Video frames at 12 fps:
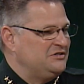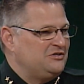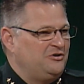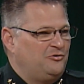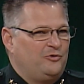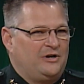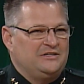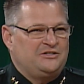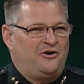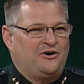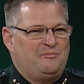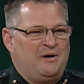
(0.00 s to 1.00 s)
So you're really
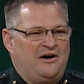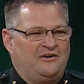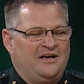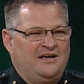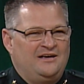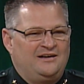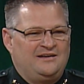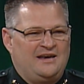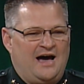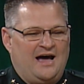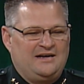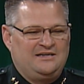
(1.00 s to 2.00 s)
talking about
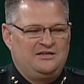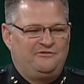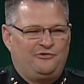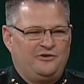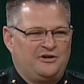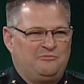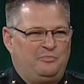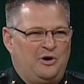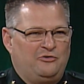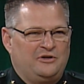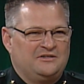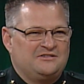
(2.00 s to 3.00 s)
9 different
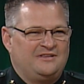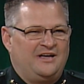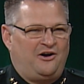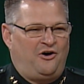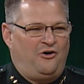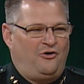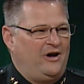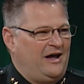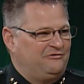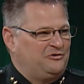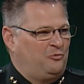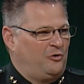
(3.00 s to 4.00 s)
components that all
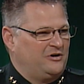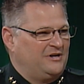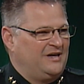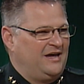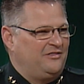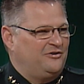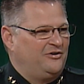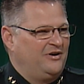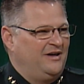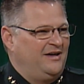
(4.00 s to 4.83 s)
have to work together.